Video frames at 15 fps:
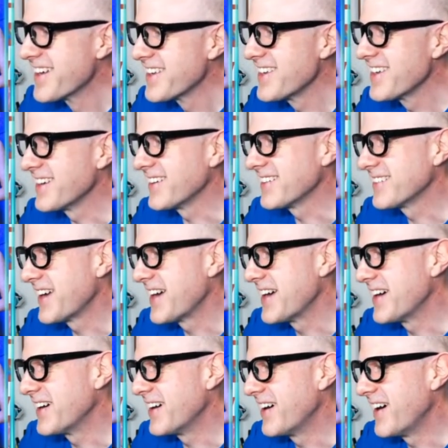Yeah,
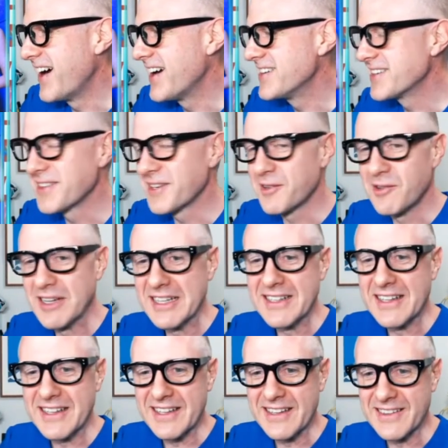I dig the
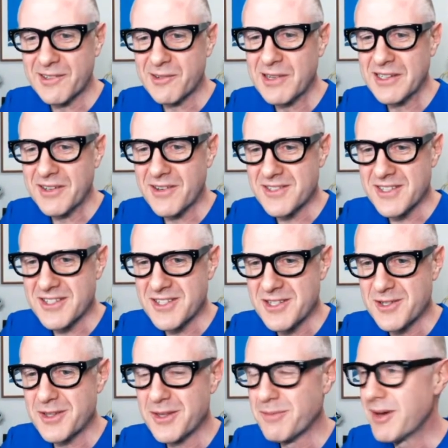Queen. Again, the Queen knows that
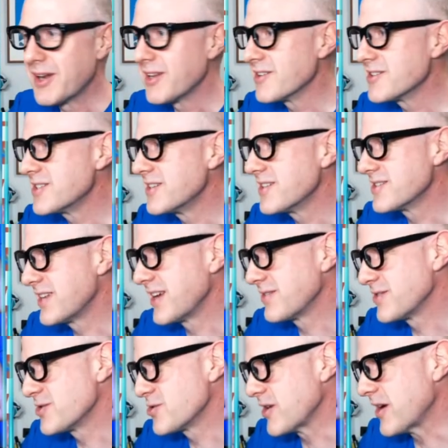she's on the money and she doesn't
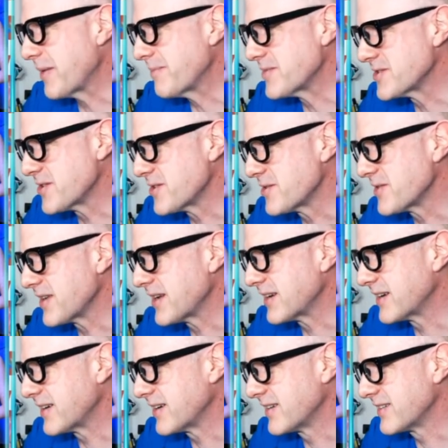have to try.
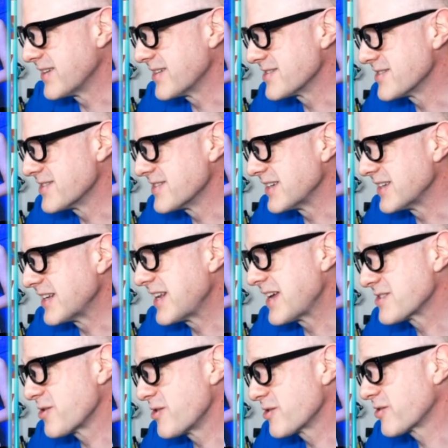So yes, indeed. It
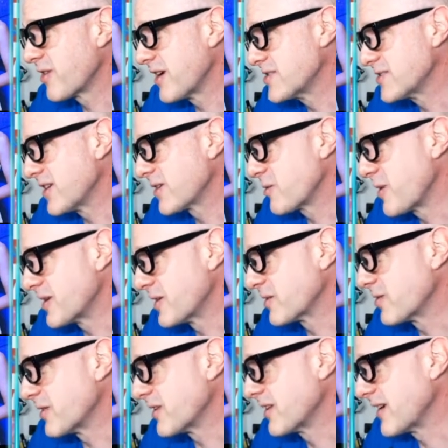has gone crazy, I quite
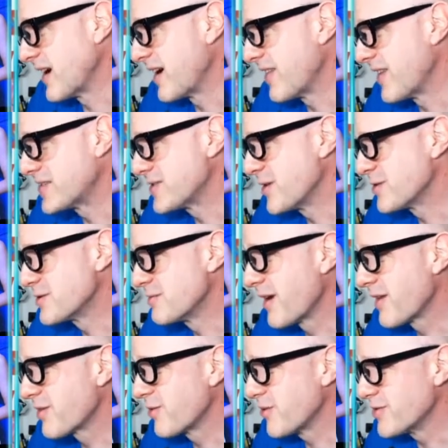agree. Those are
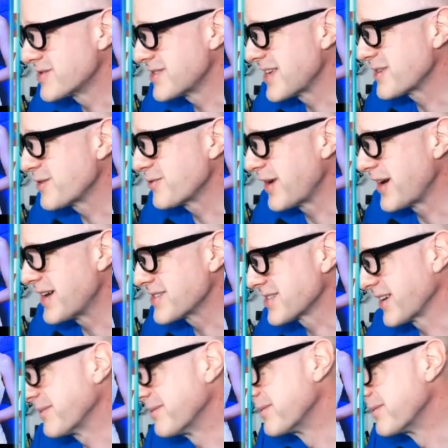my thoughts. Thank you for asking.